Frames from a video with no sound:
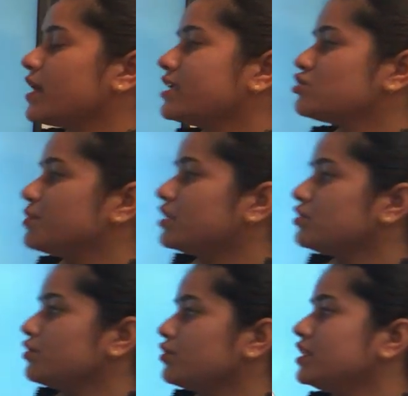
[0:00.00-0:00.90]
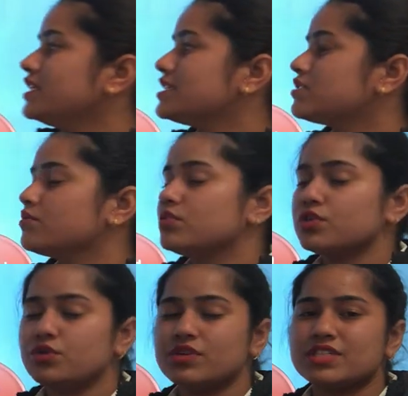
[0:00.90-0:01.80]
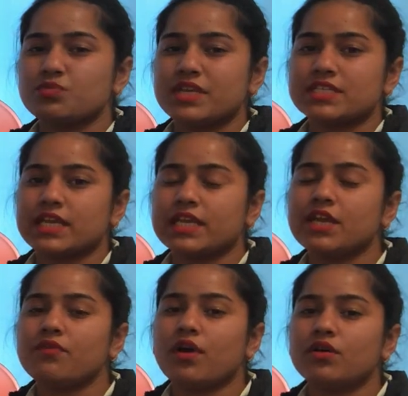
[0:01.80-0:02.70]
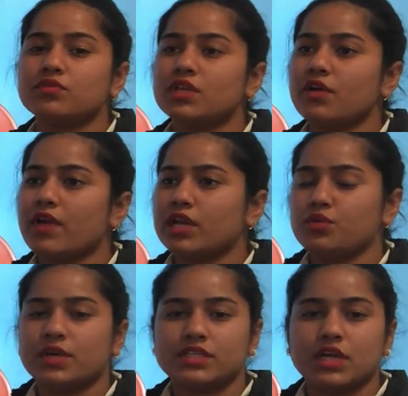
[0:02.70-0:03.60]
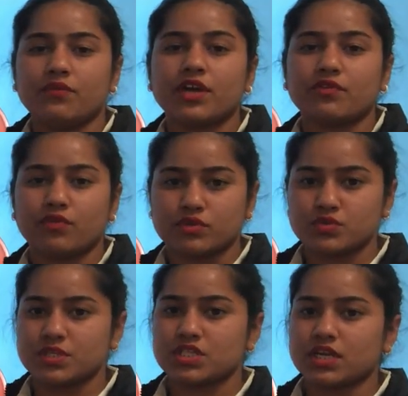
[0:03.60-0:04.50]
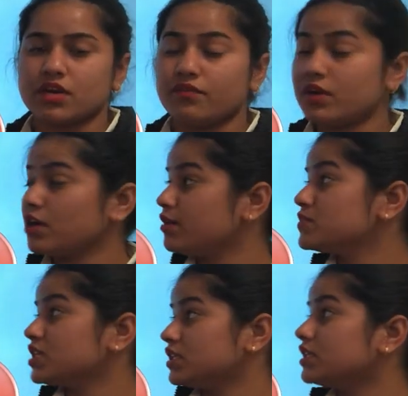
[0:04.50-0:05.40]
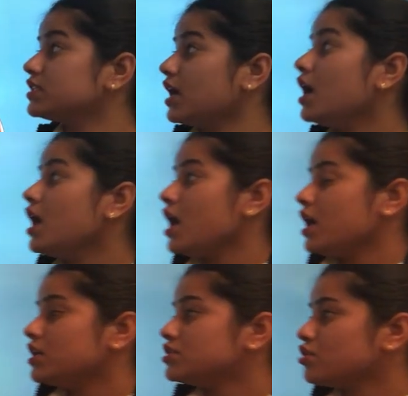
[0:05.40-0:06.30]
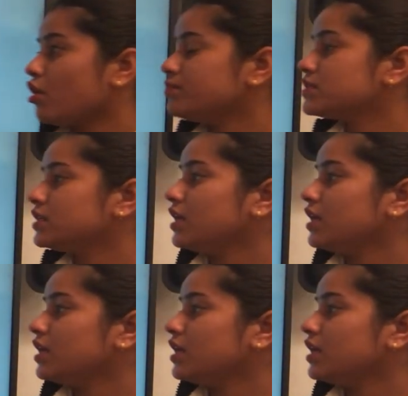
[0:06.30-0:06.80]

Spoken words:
management theory. This theory is basically about the evaluate the workflows which are comes under the jobs.